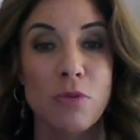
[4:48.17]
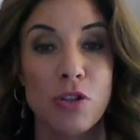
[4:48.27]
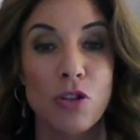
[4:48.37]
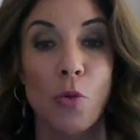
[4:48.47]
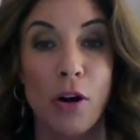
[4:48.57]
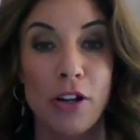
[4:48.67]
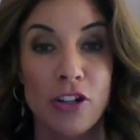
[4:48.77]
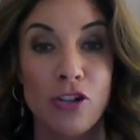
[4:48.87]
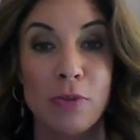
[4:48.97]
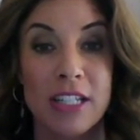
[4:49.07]
when you are
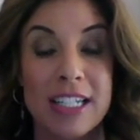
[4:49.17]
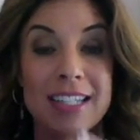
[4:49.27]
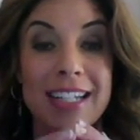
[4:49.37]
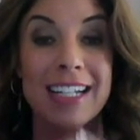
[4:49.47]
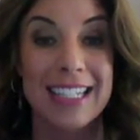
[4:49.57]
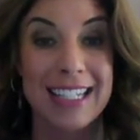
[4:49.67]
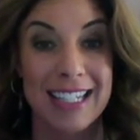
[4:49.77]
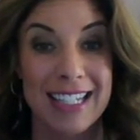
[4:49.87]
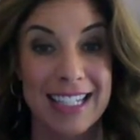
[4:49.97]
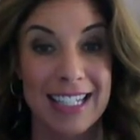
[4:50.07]
working your business
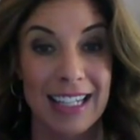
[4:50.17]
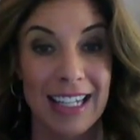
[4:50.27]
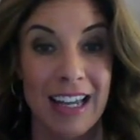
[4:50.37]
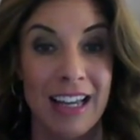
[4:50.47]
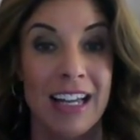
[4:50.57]
consistently.